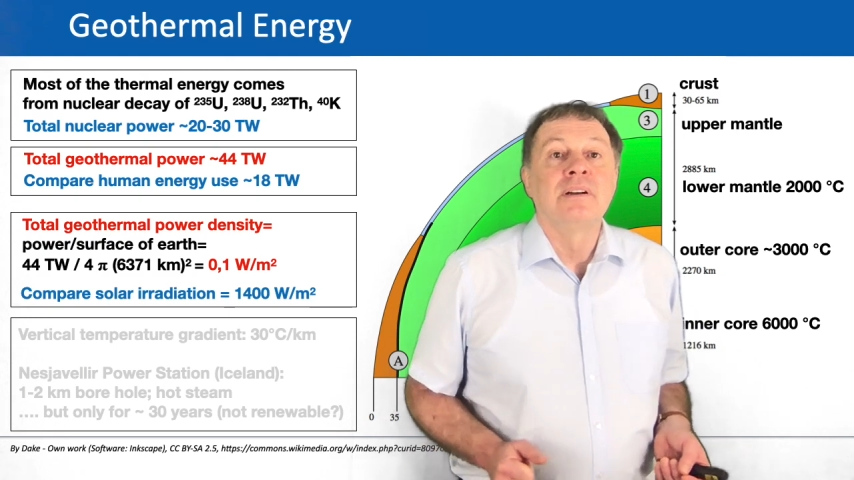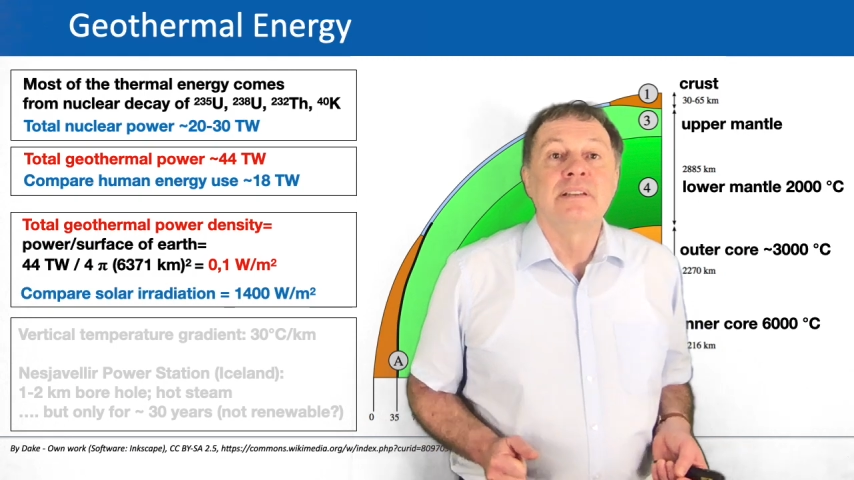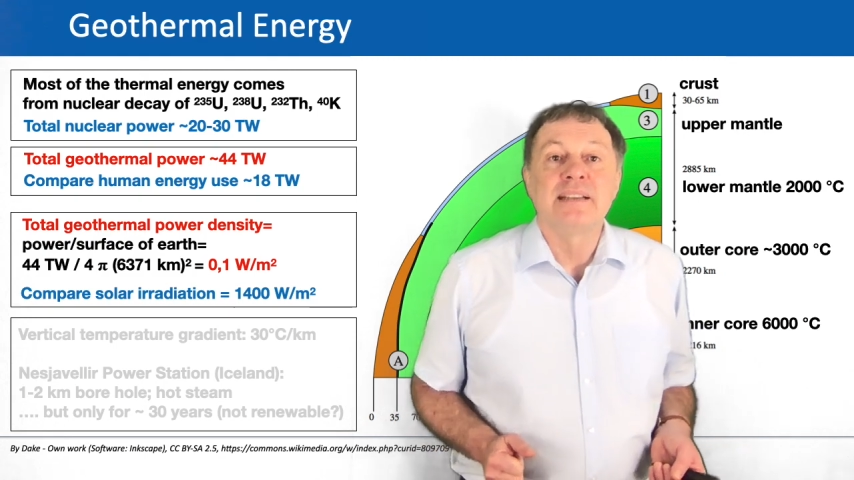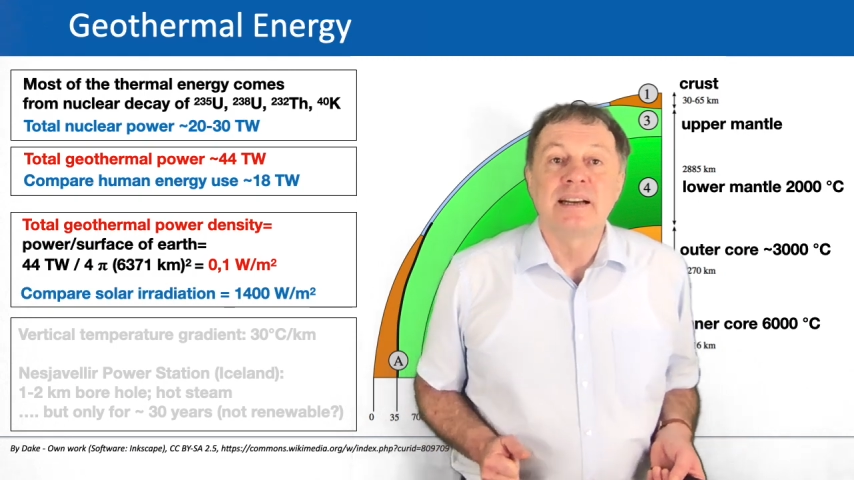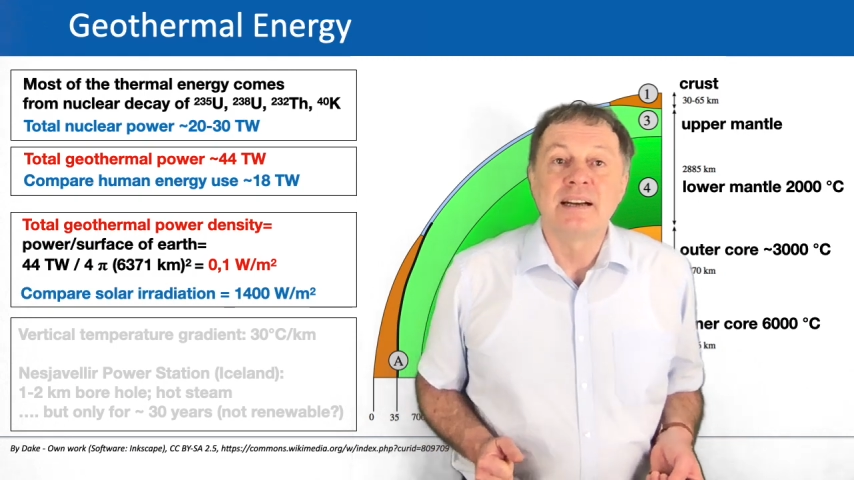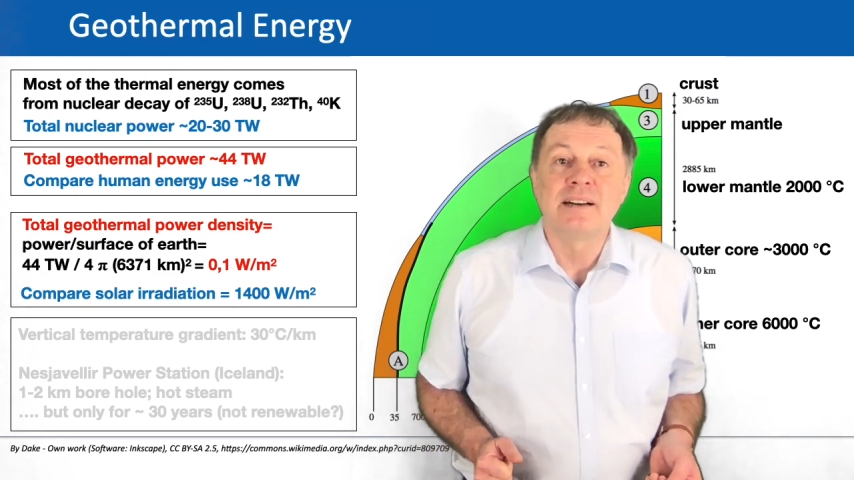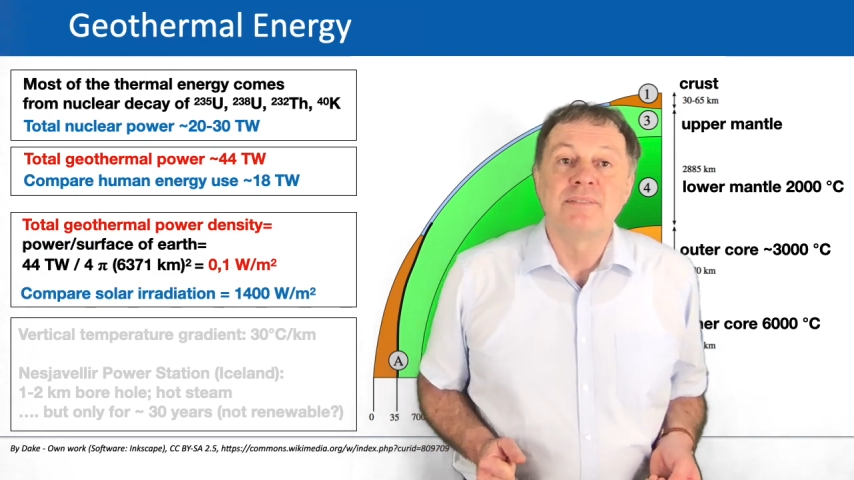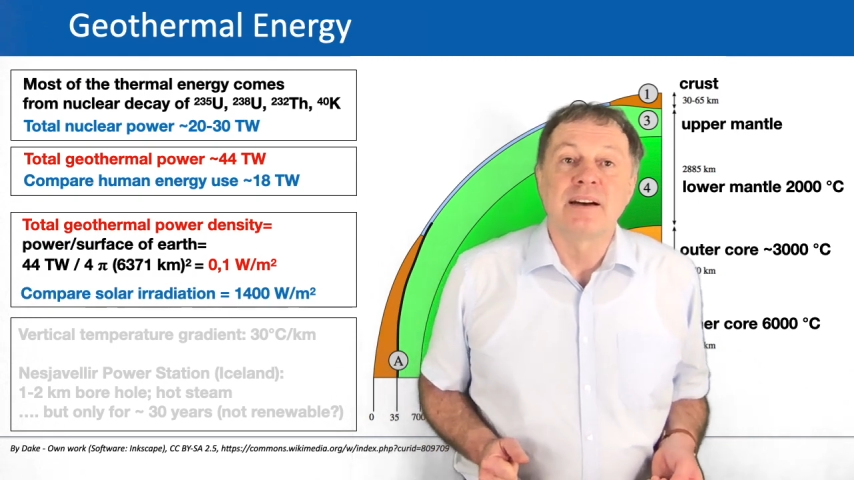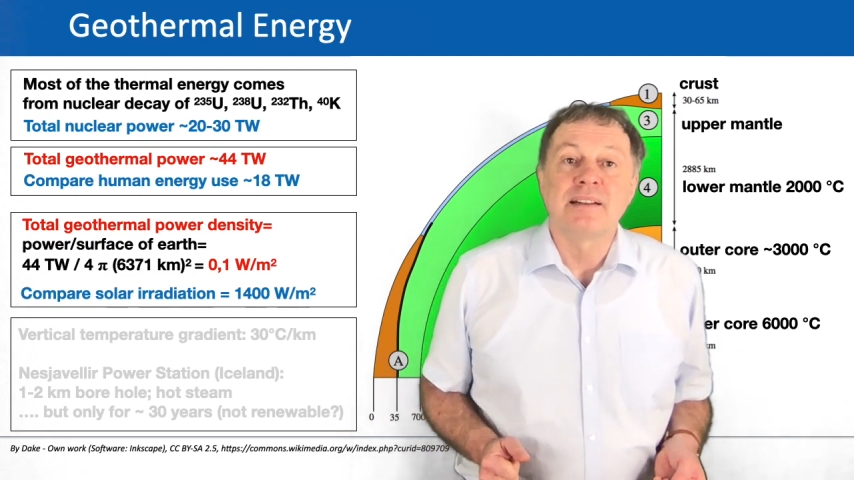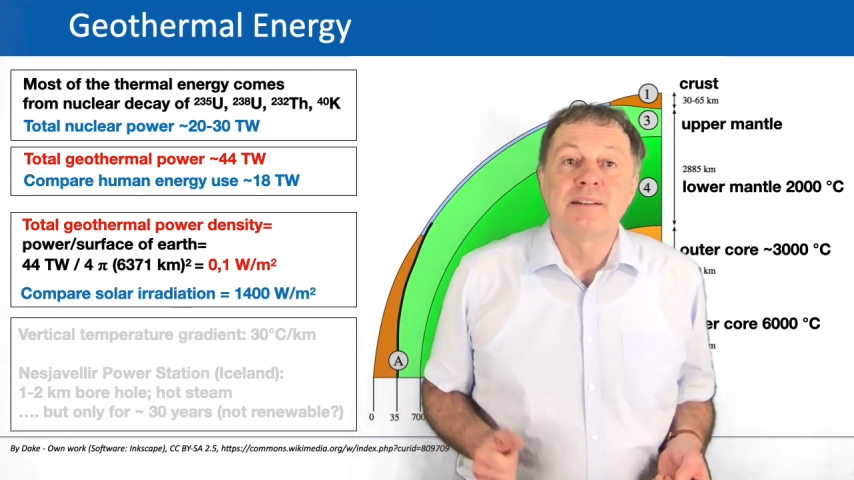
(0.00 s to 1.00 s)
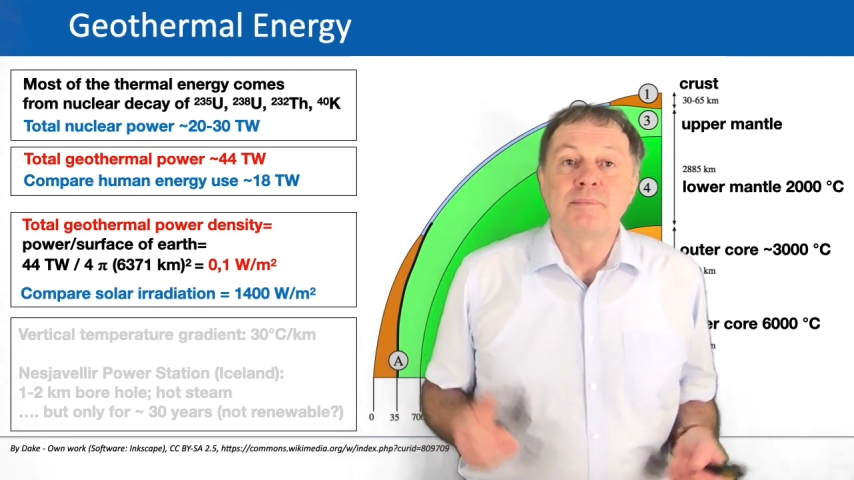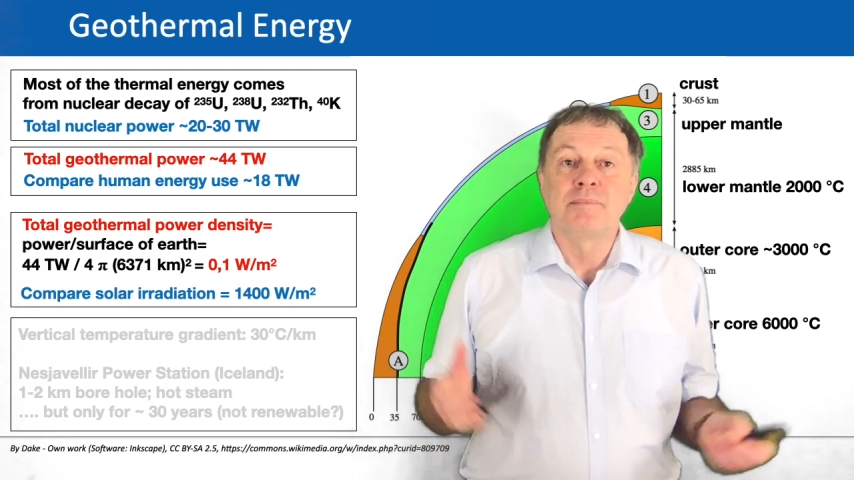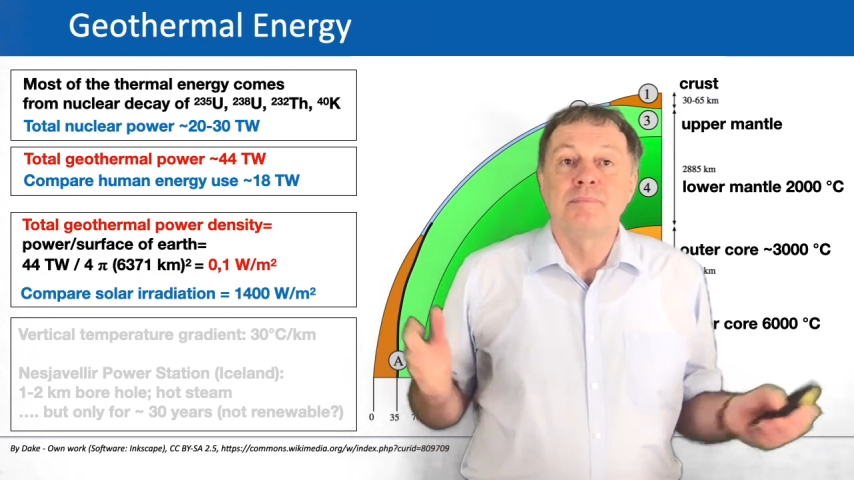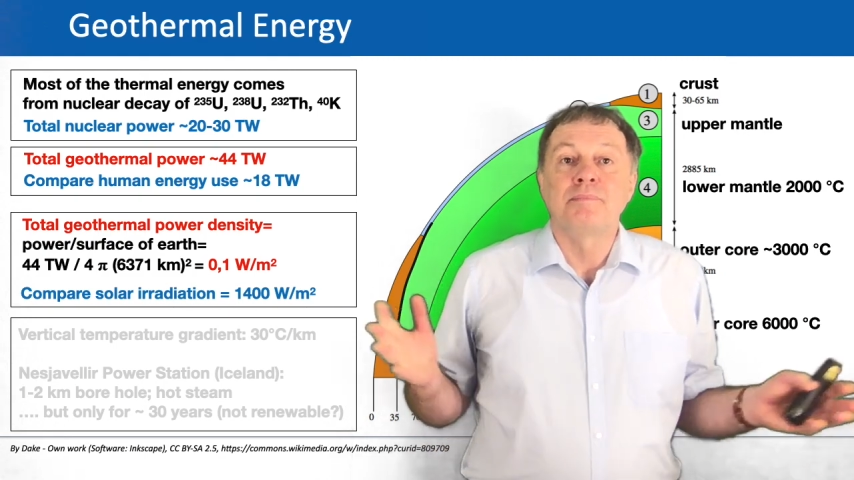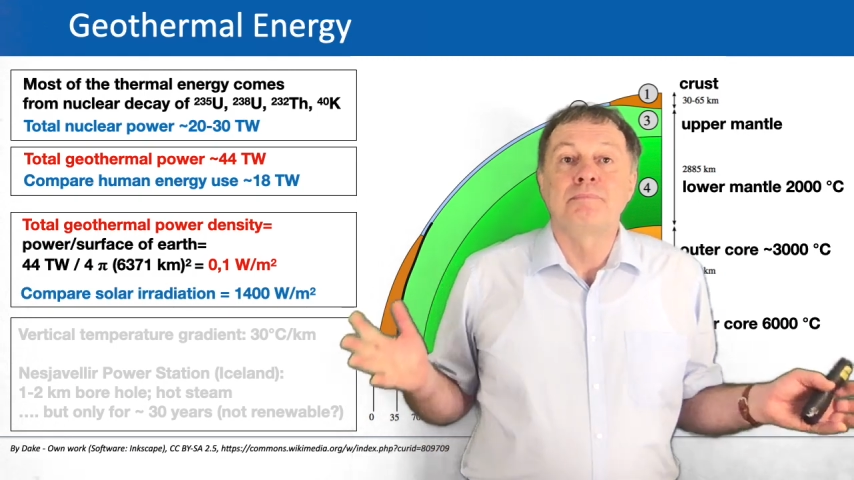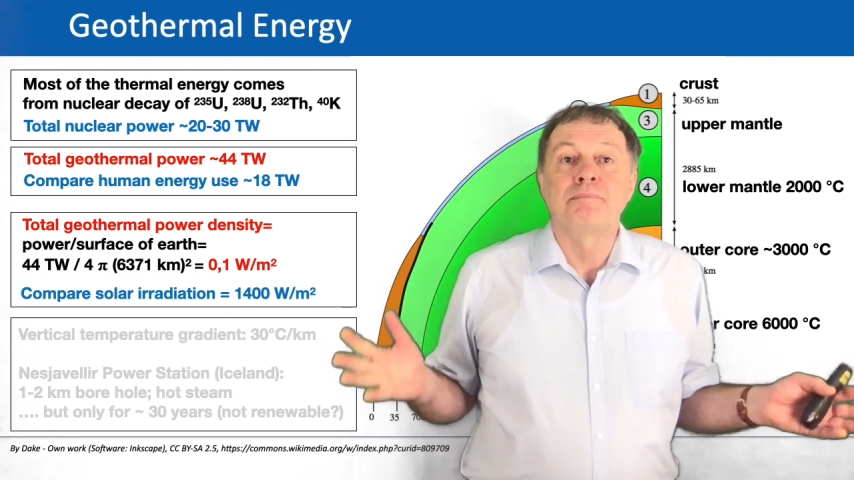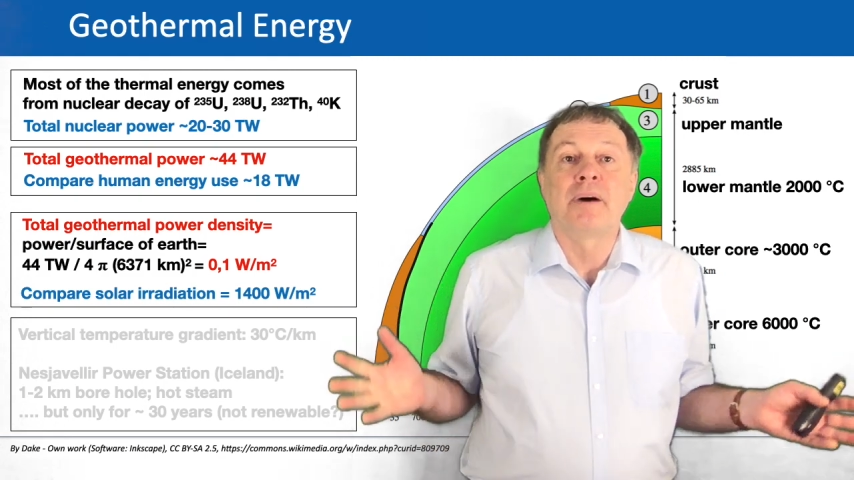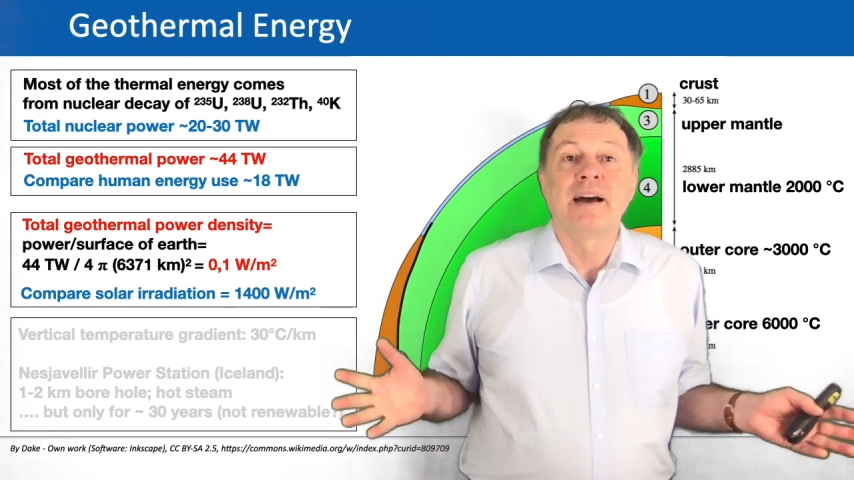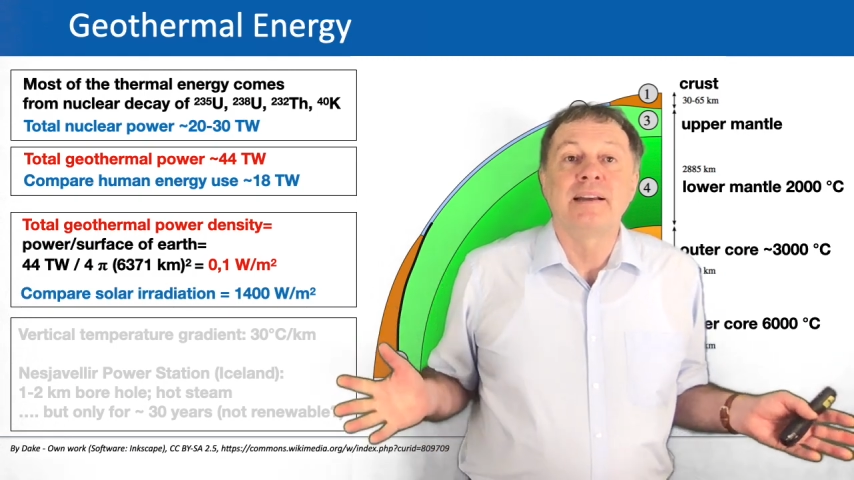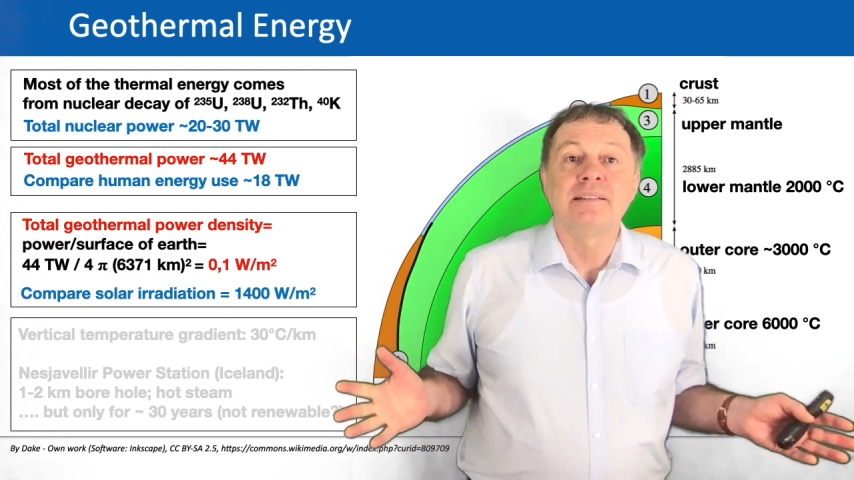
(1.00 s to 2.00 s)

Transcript: terawatt by